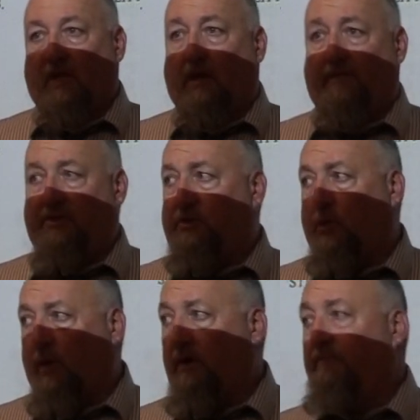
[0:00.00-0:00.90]
of the
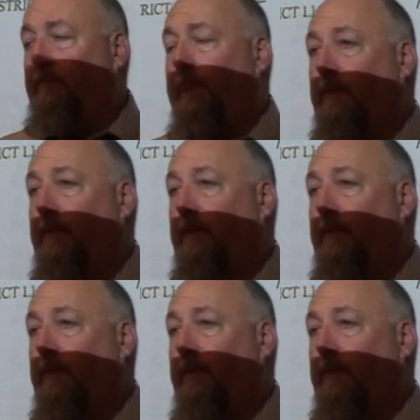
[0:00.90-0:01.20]
tort